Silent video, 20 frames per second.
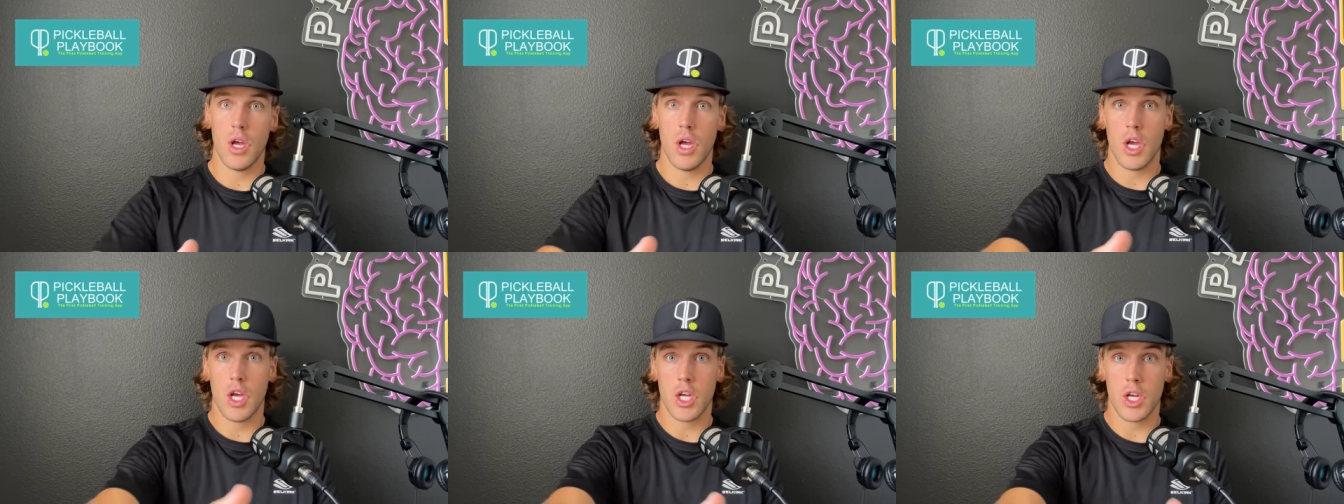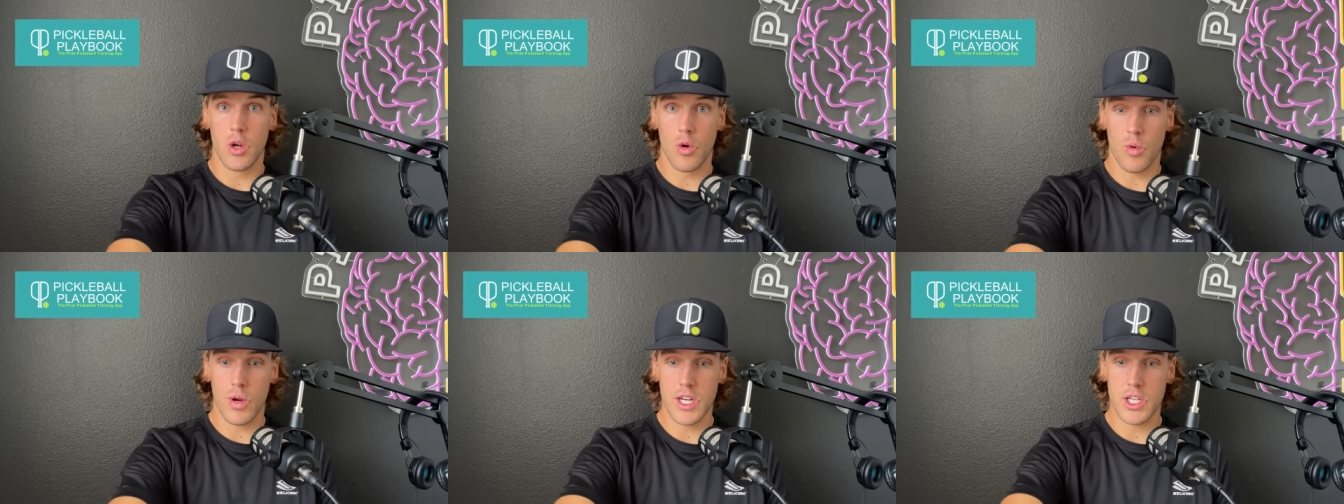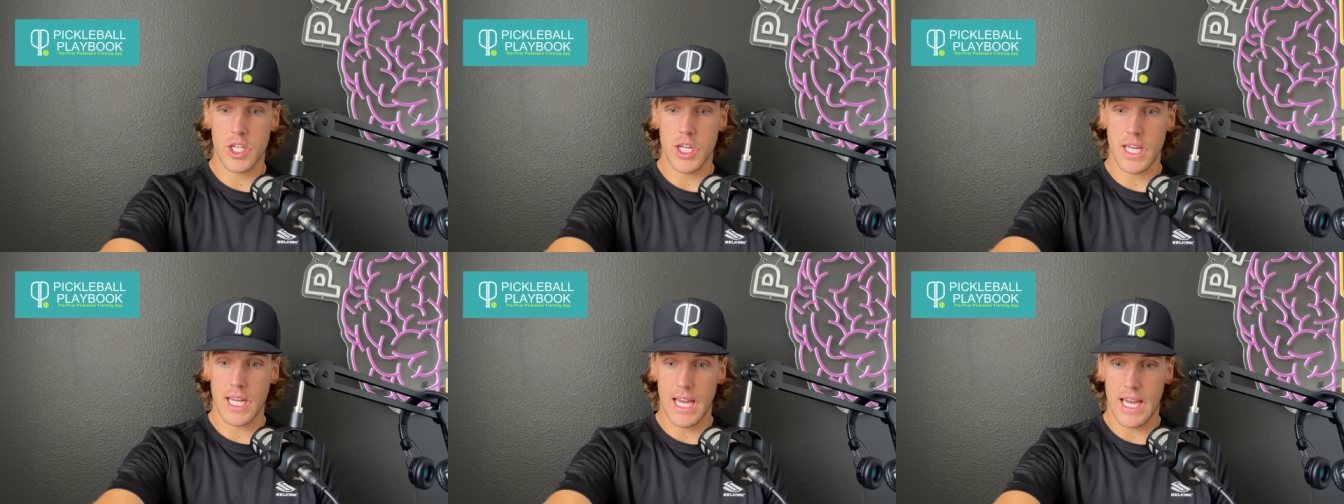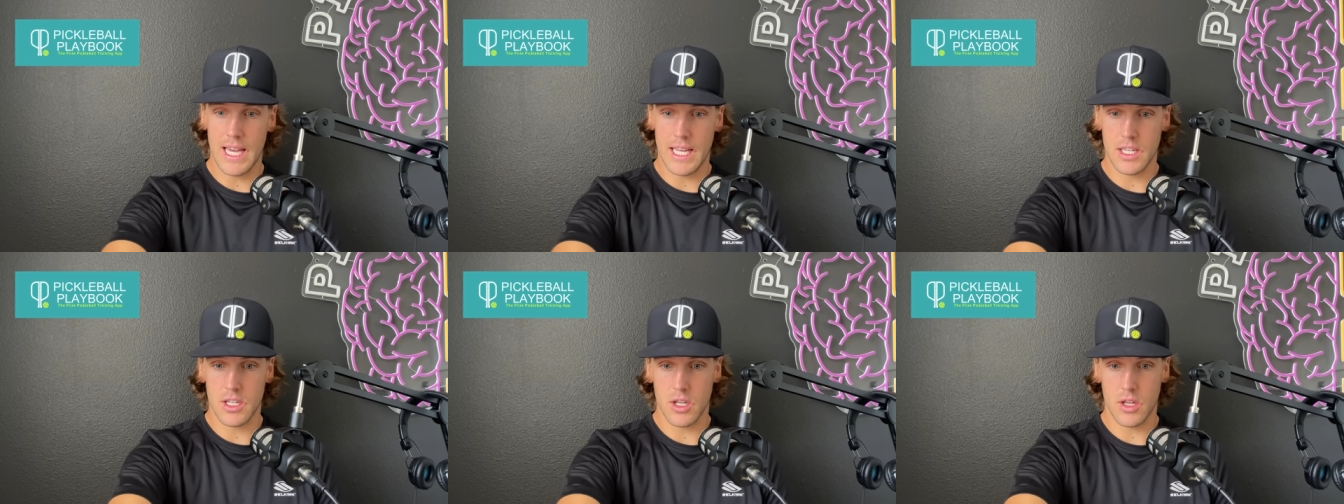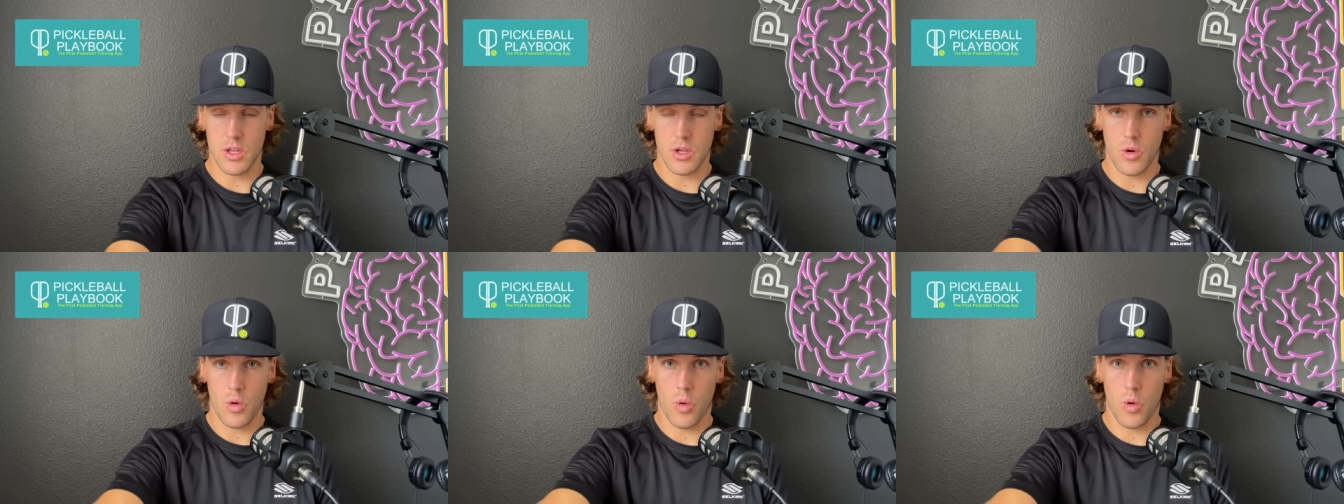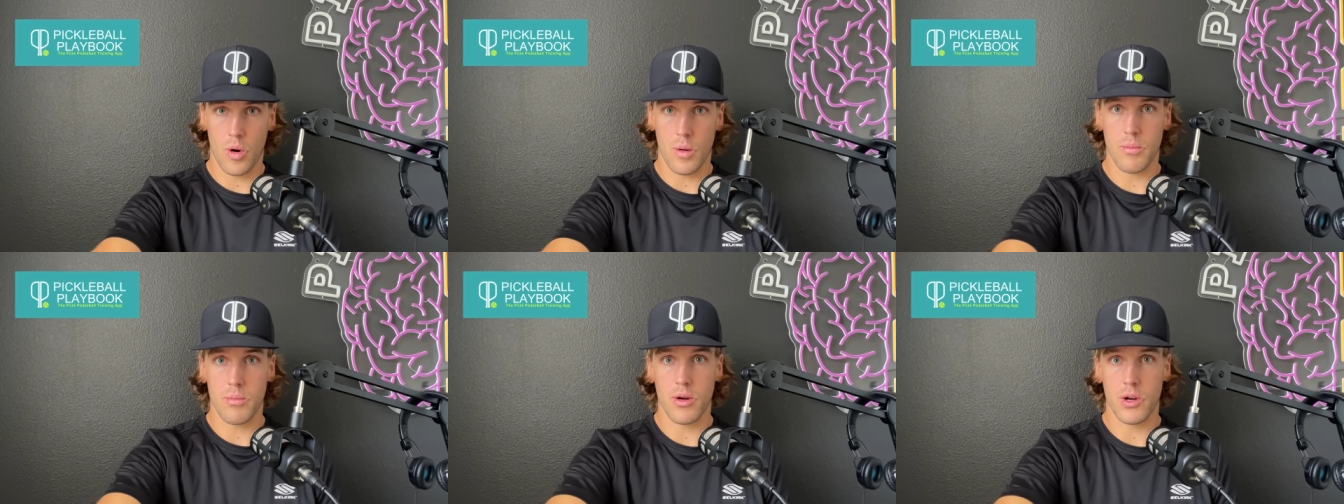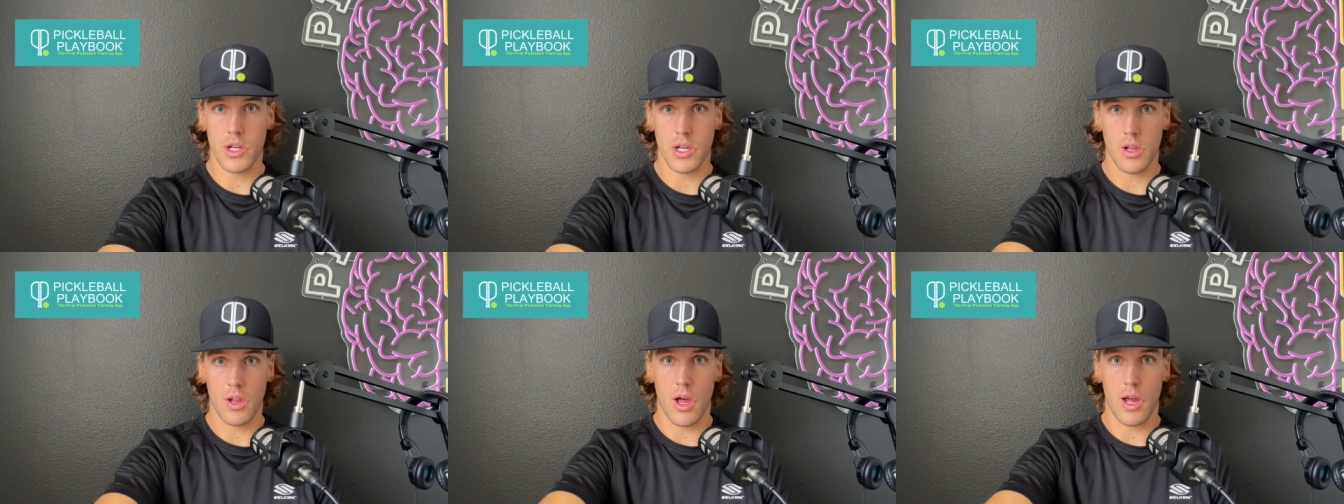you're reaching into the court,
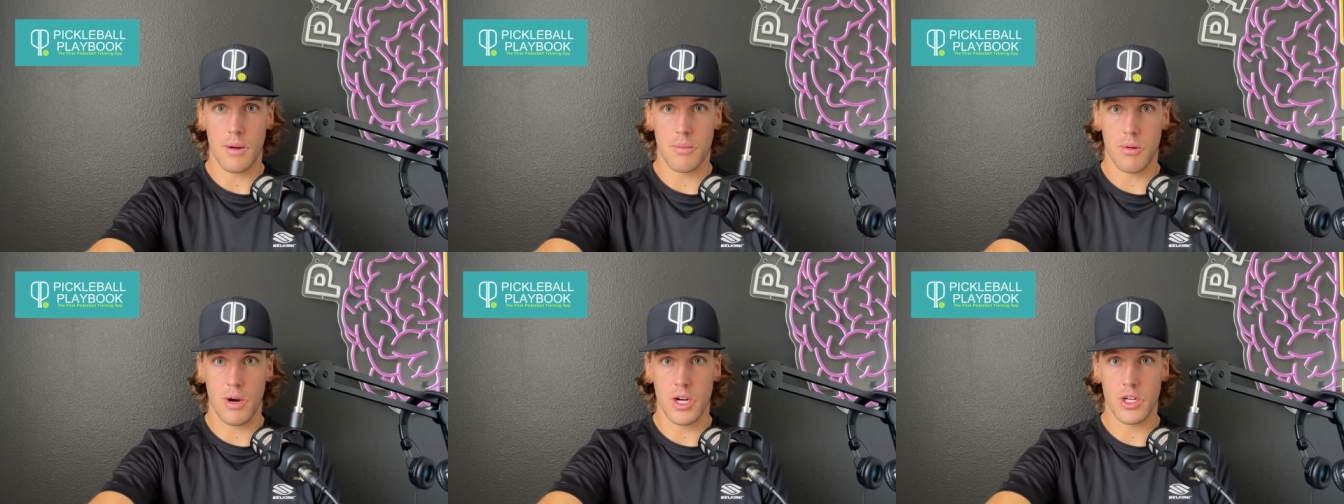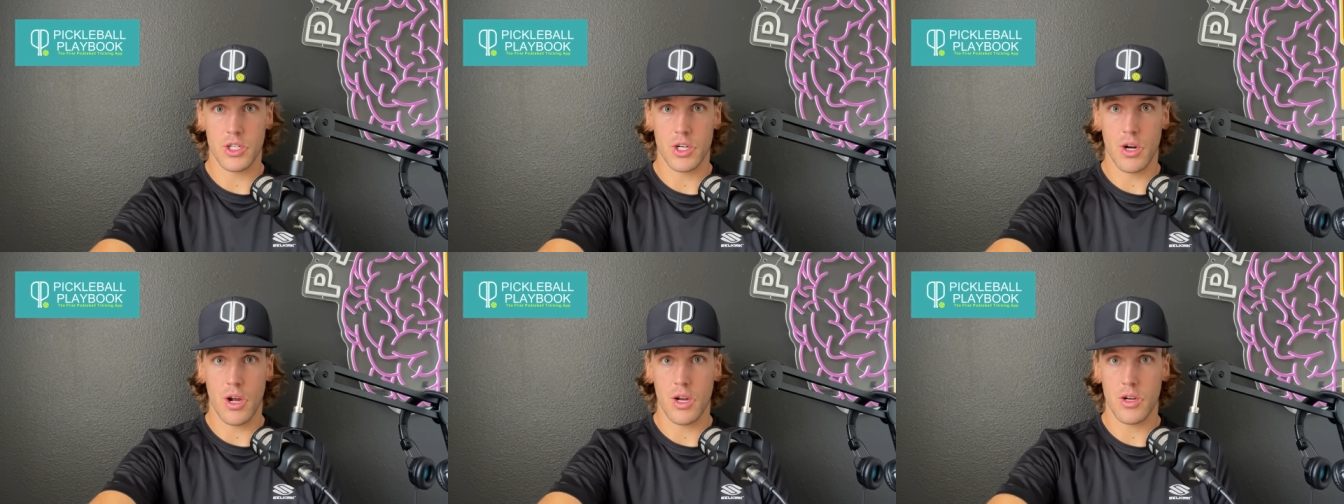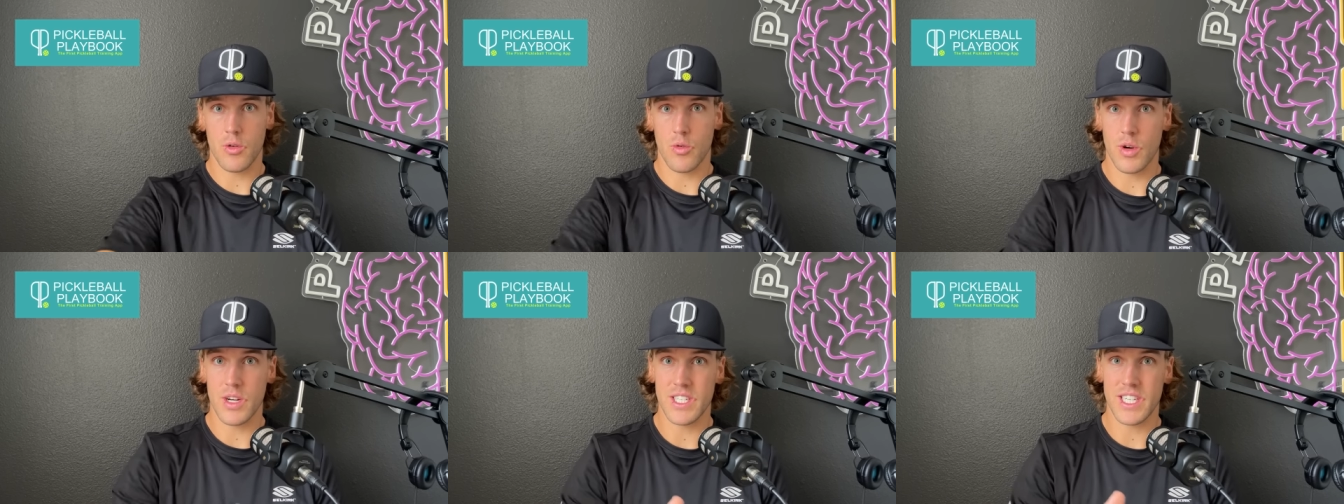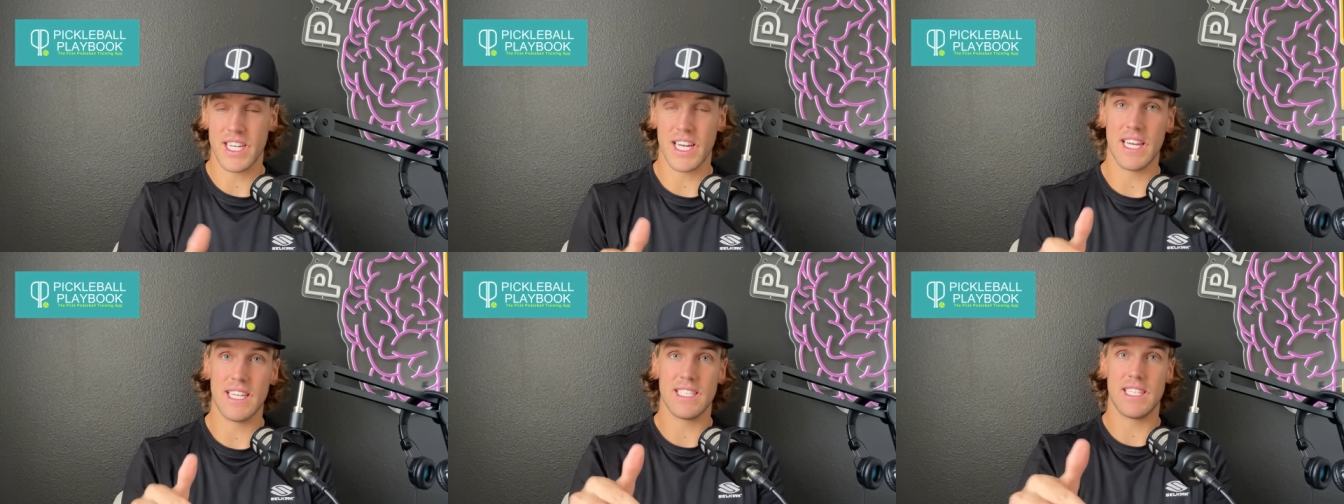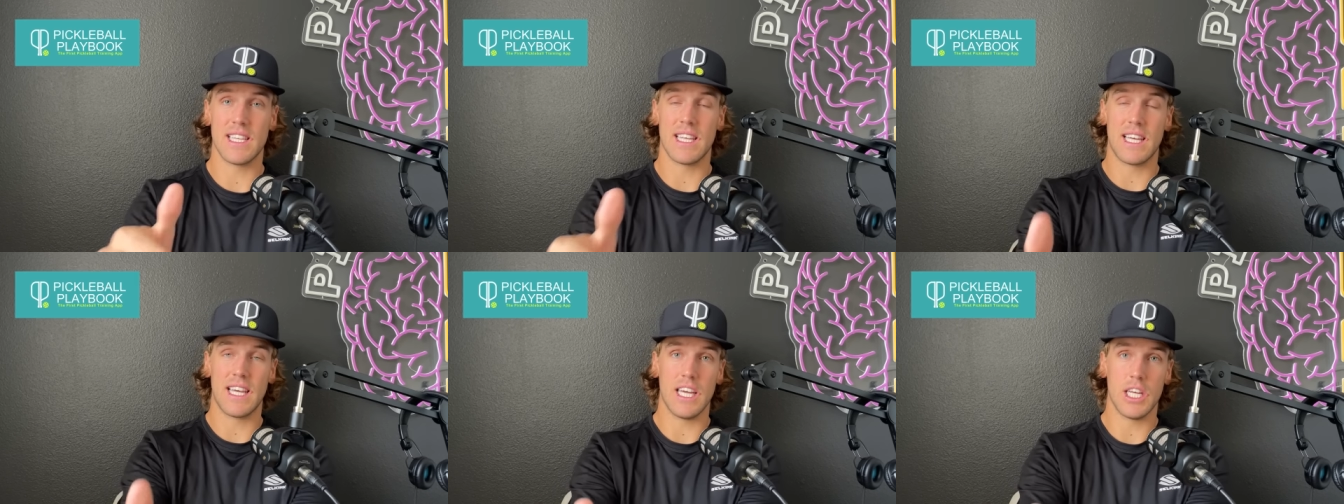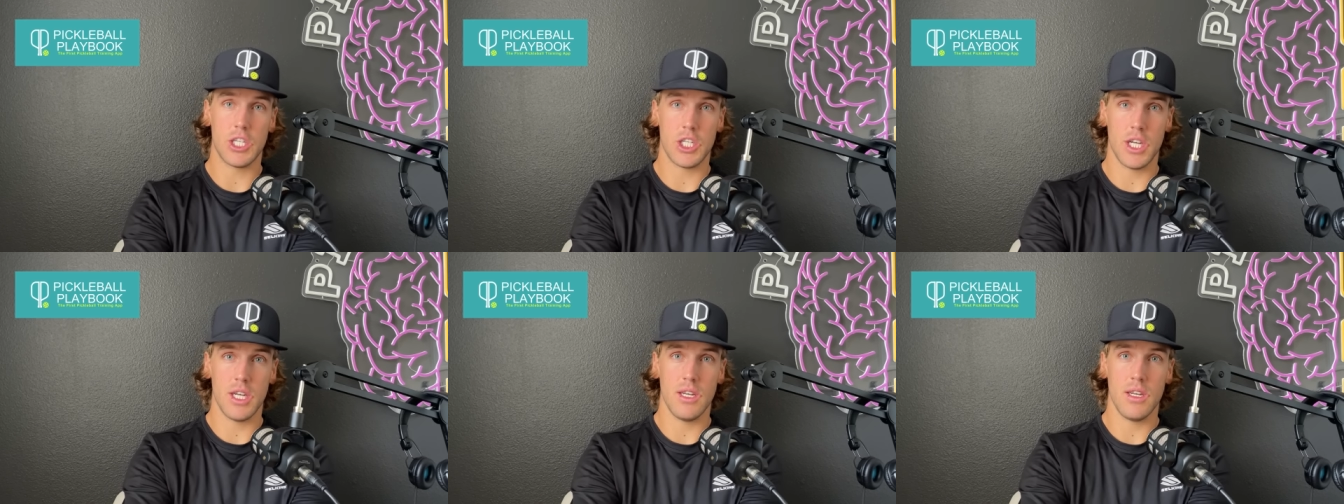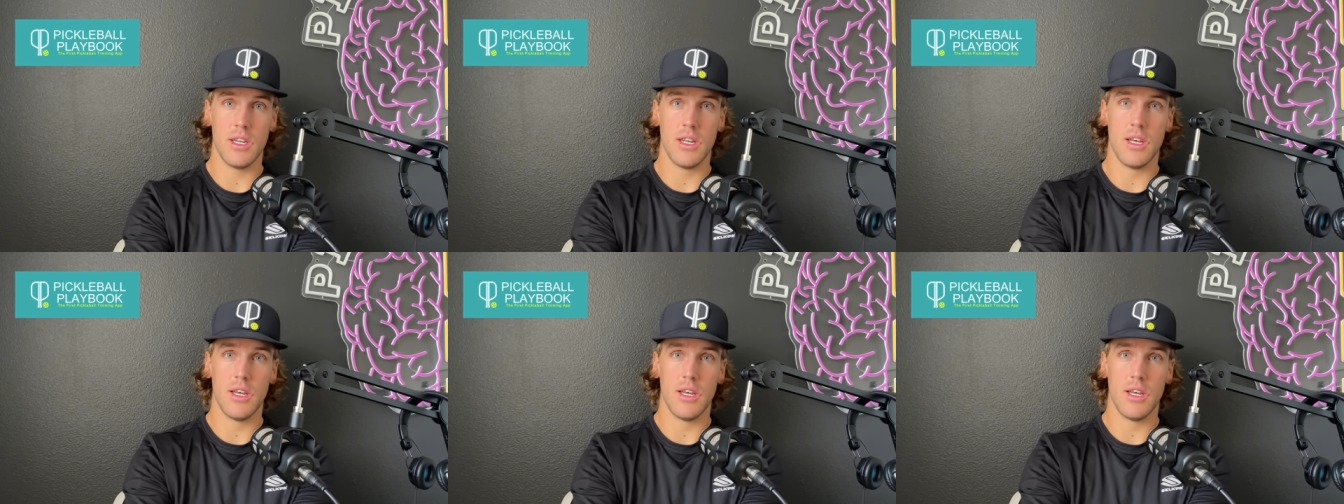putting a lot of pressure on, reaching into the kitchen